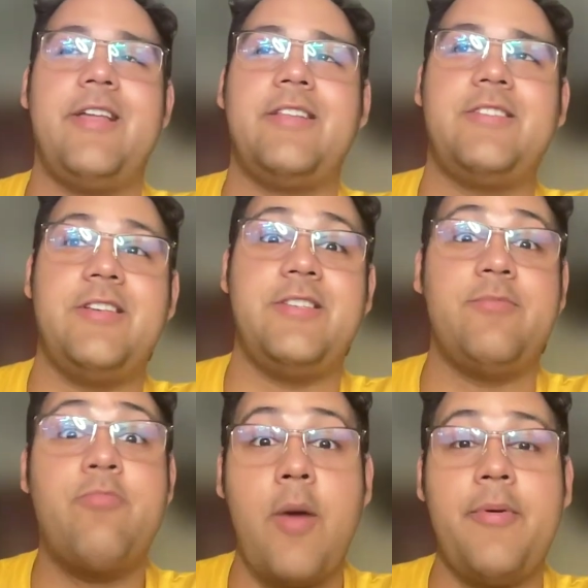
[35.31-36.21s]
That's his
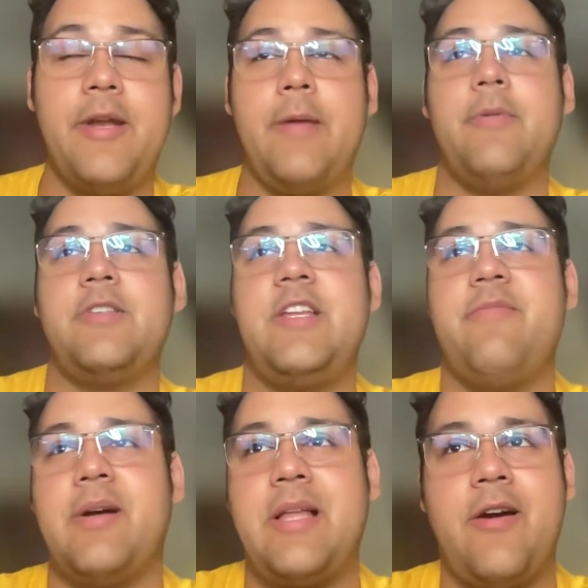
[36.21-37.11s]
proper name. Steve
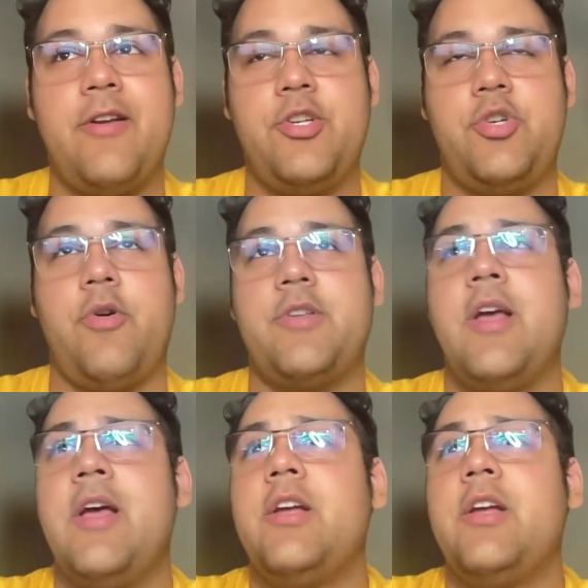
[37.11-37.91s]
McClaren is short.